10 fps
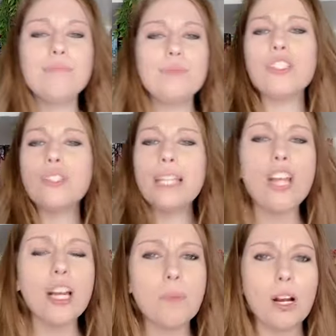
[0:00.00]
So let's
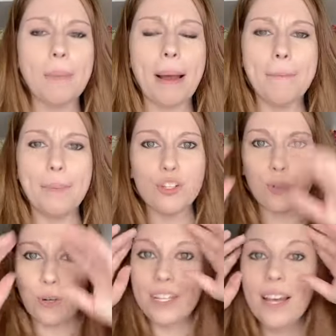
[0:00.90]
talk more about
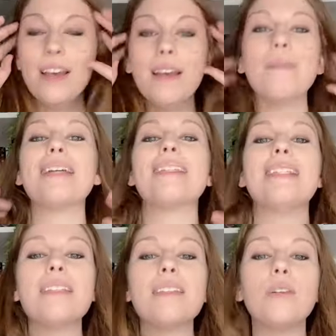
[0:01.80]
bookstores, because
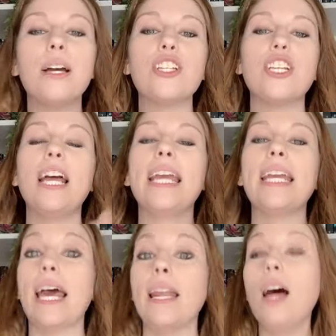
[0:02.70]
this is a question I
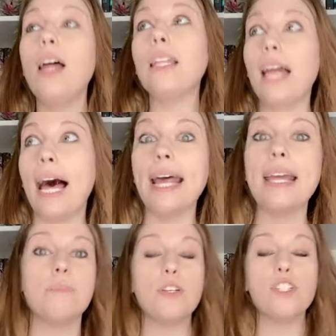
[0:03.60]
get a lot.
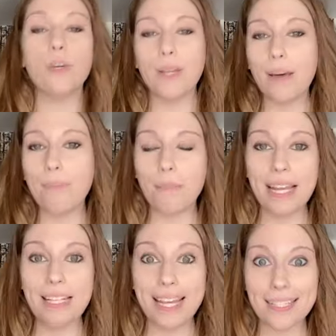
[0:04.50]
It's been showing up on
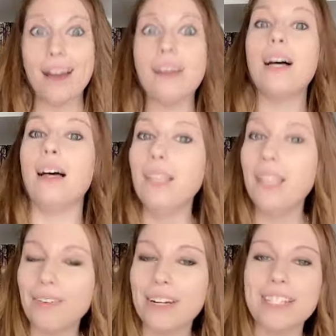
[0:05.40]
my TikTok a
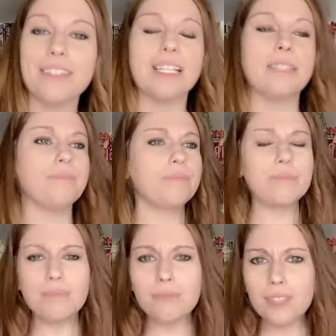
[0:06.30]
lot recently,
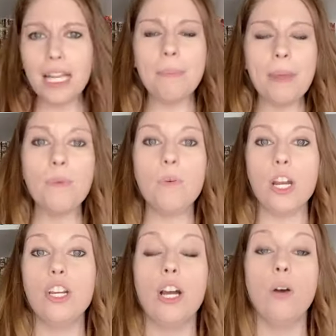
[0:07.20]
and people
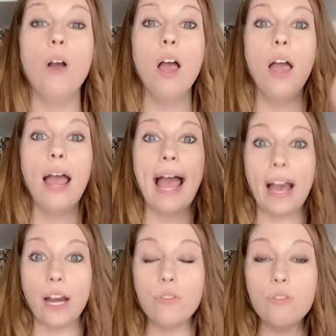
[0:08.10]
want to know,
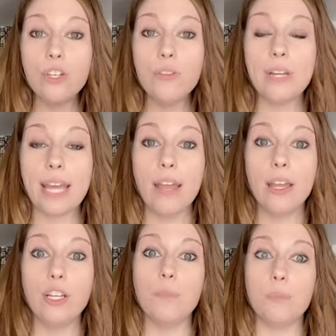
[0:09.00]
how do you get
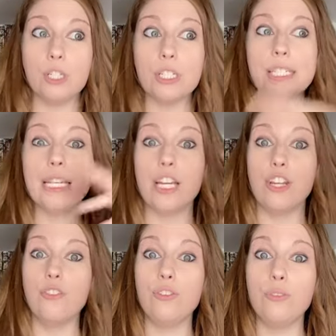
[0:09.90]
your books
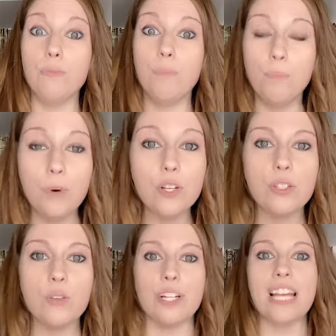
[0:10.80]
into
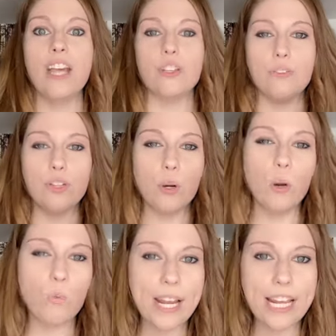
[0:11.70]
bookstores? So if
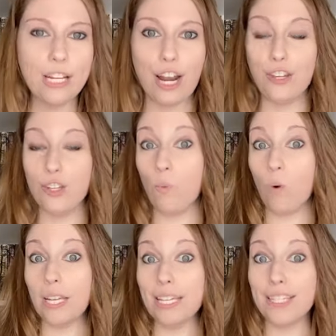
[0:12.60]
you're a reader and you
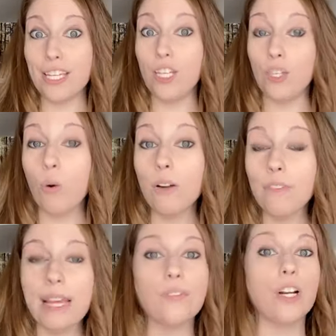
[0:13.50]
want to see your
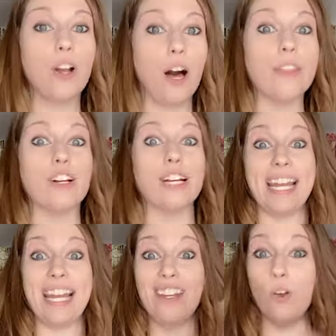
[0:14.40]
favorite author
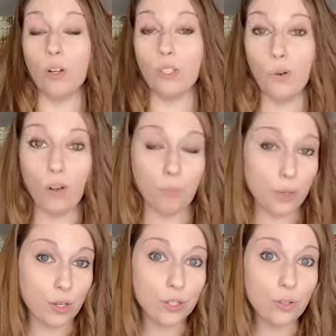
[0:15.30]
in your local
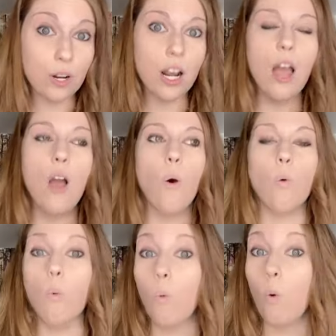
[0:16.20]
bookstore,
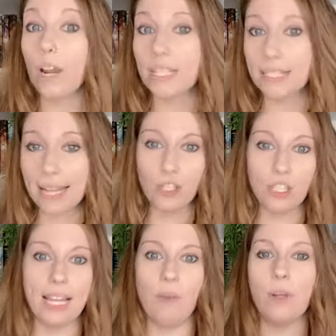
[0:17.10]
what does that
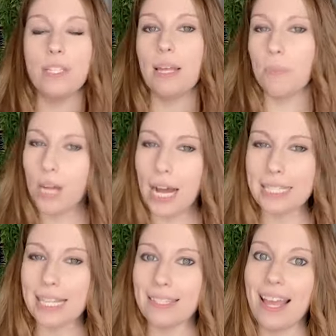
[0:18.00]
look like? What's that
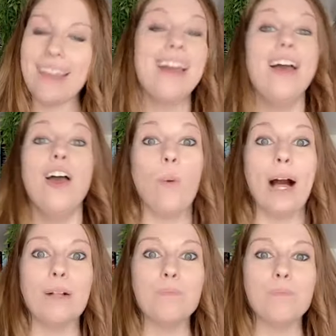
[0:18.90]
process like?
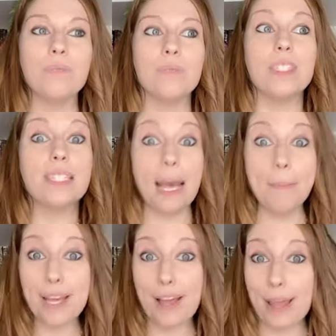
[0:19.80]
Well,
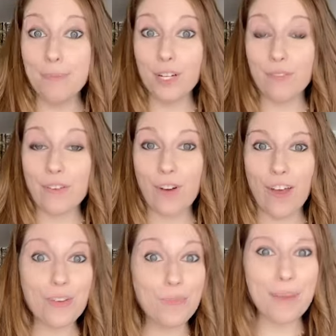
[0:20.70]
sometimes your favorite
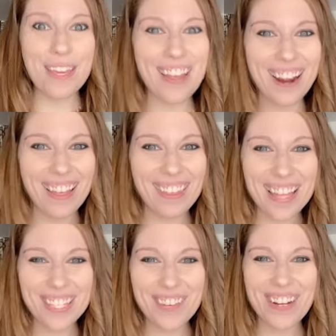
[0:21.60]
author will be there, and
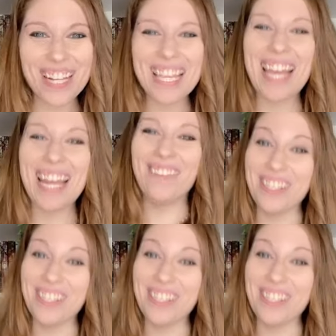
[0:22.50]
that's super exciting.